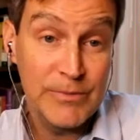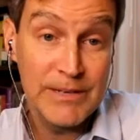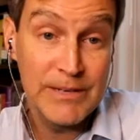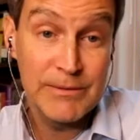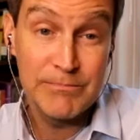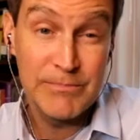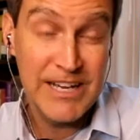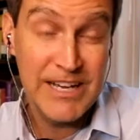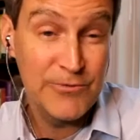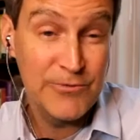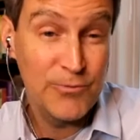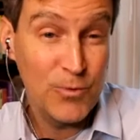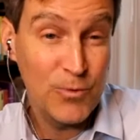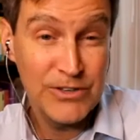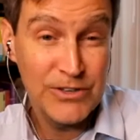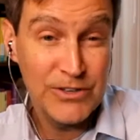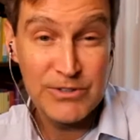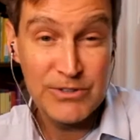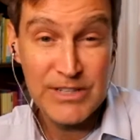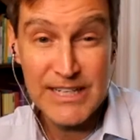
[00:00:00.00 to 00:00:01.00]
might kind of
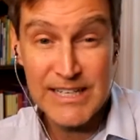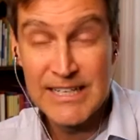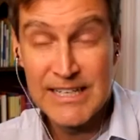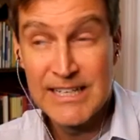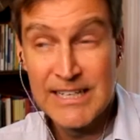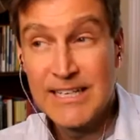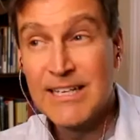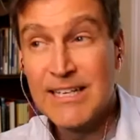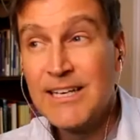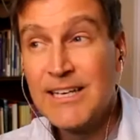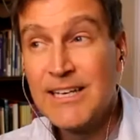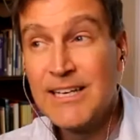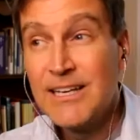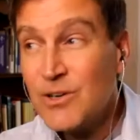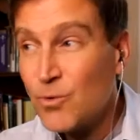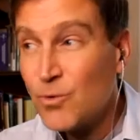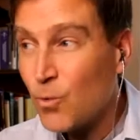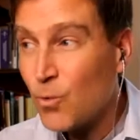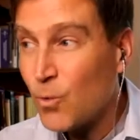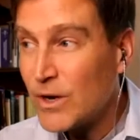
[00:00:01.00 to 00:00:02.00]
wonder, like,
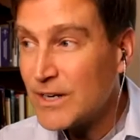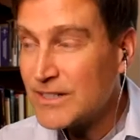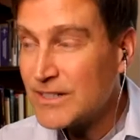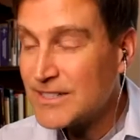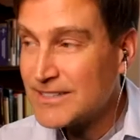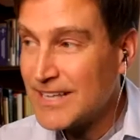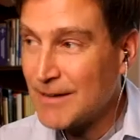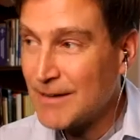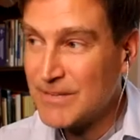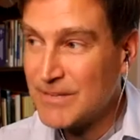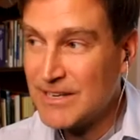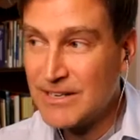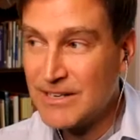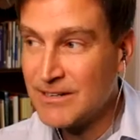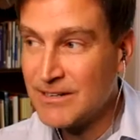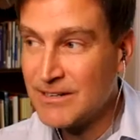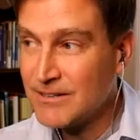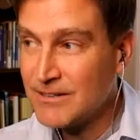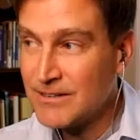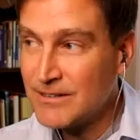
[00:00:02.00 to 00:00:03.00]
what does that
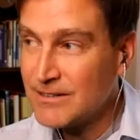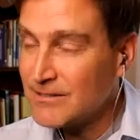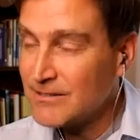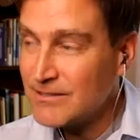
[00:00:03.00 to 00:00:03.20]
mean?